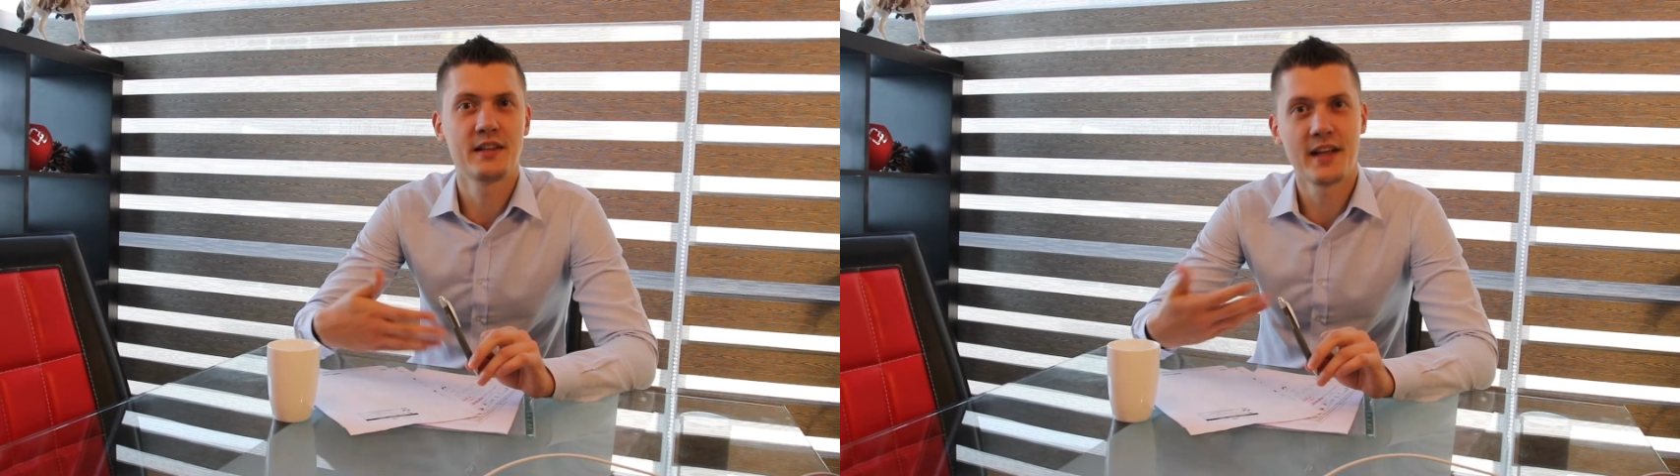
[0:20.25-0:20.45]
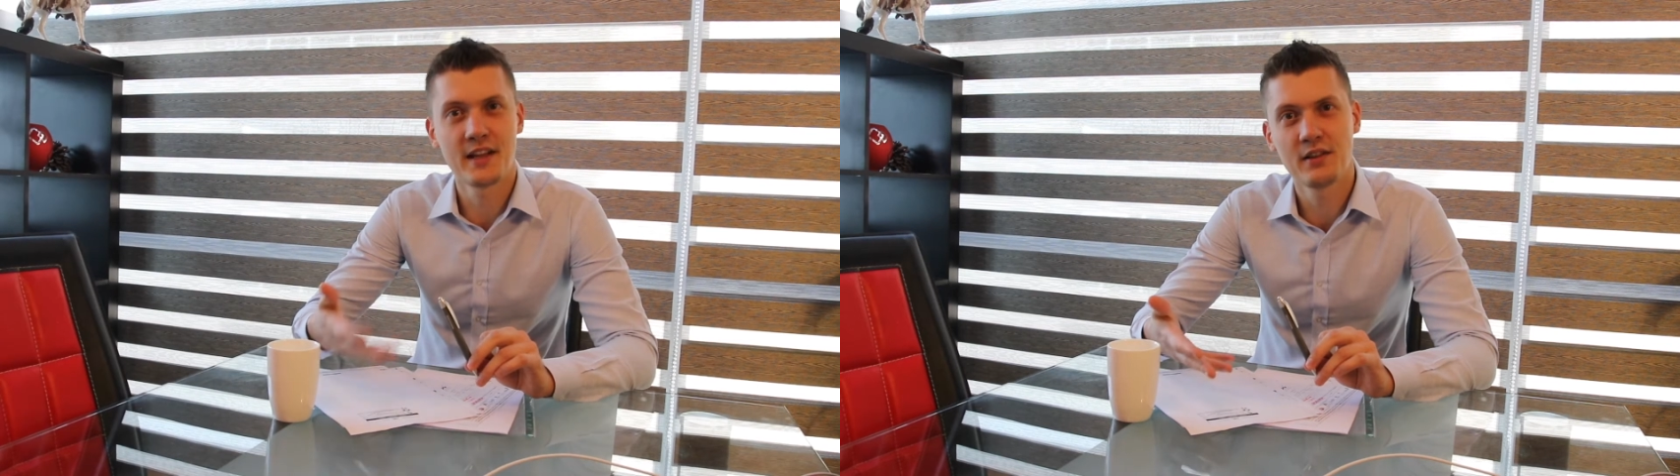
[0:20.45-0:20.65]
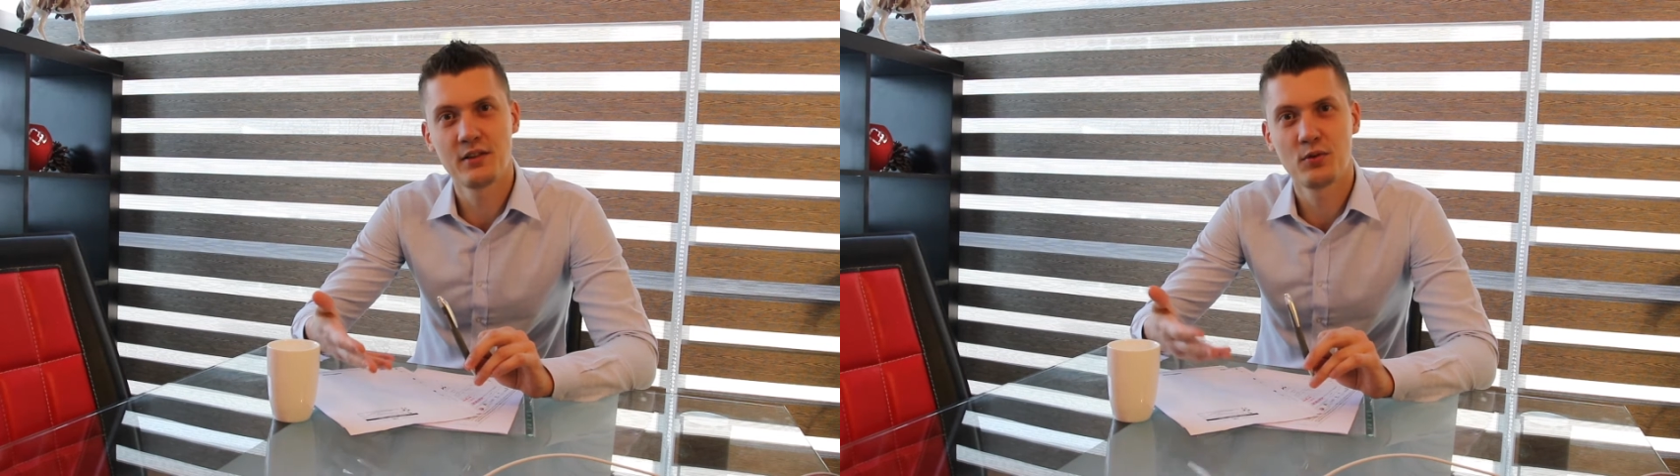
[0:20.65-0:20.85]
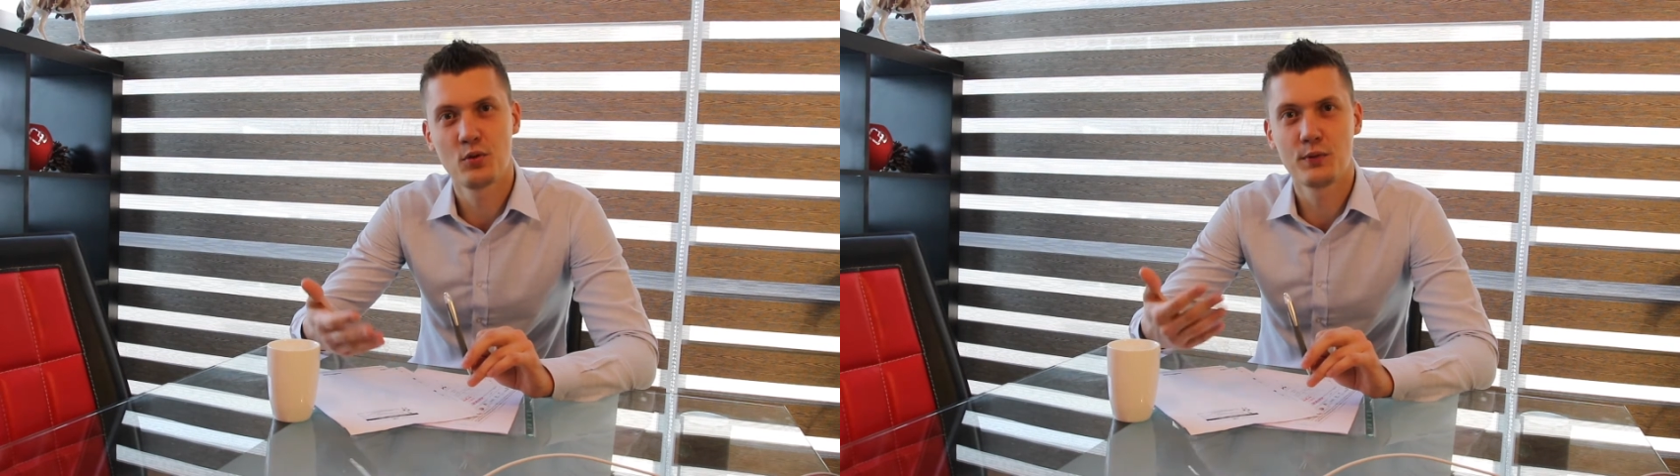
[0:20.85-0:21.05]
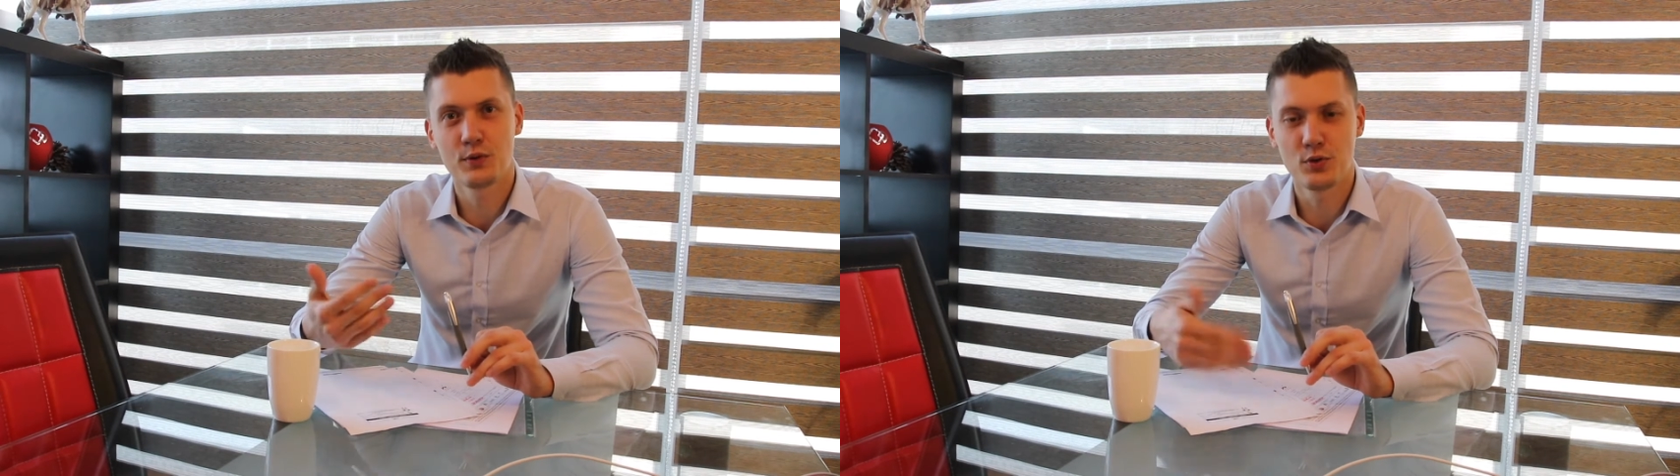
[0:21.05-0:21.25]
tenant
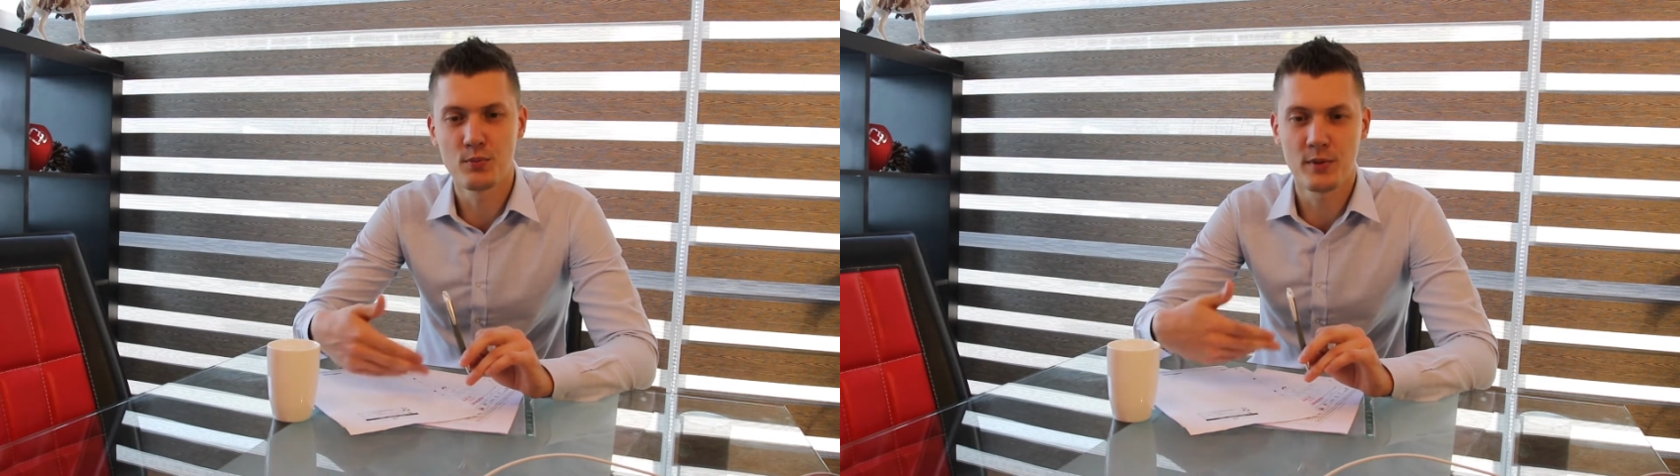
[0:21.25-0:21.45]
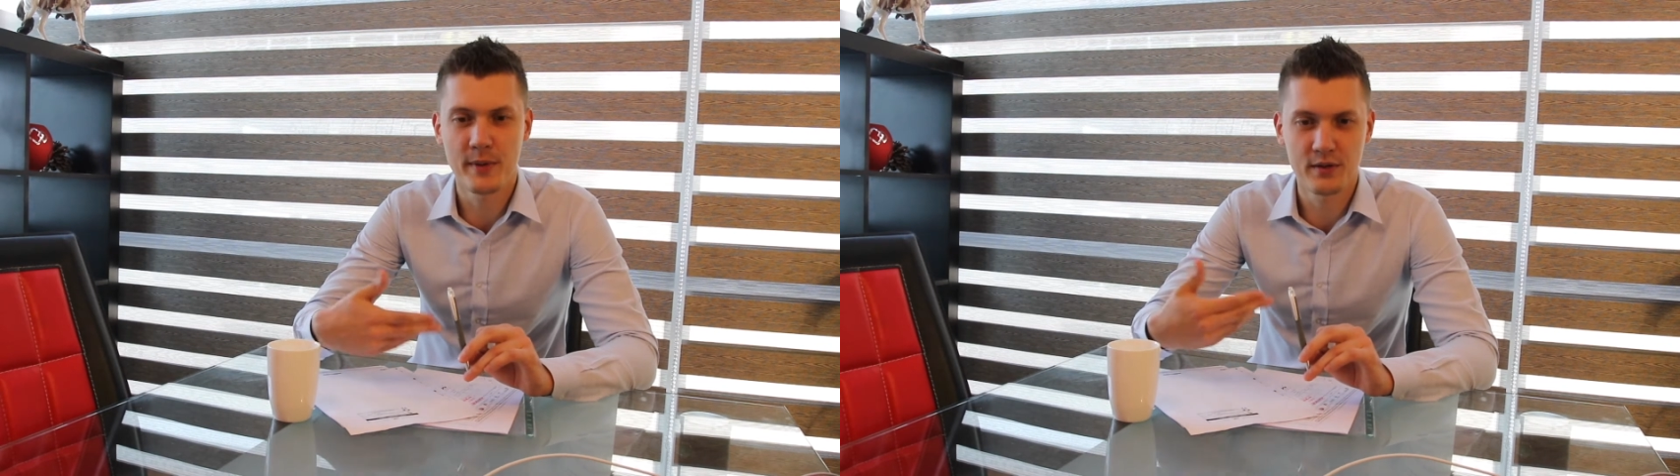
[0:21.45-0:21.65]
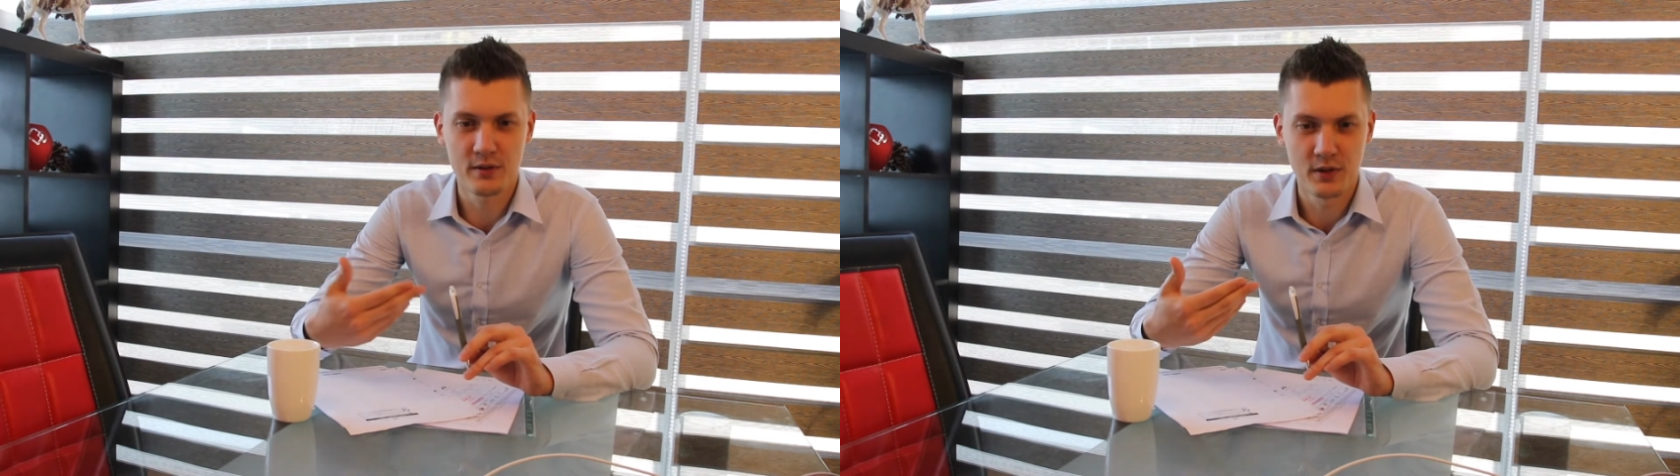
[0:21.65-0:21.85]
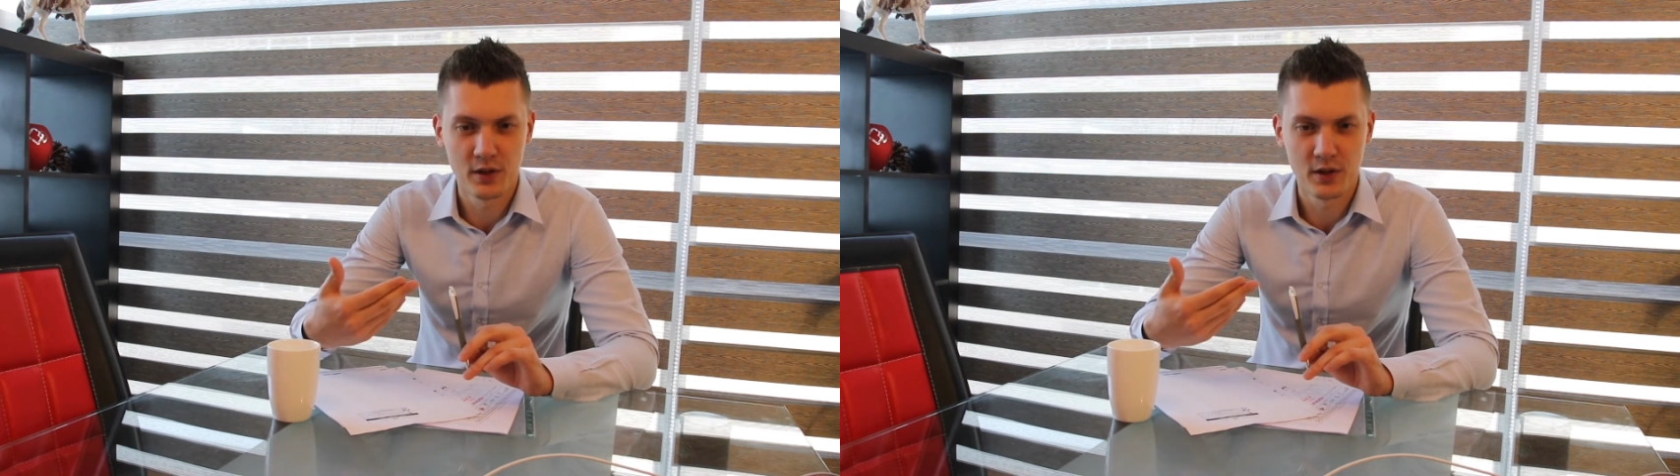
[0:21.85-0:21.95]
who wants to implement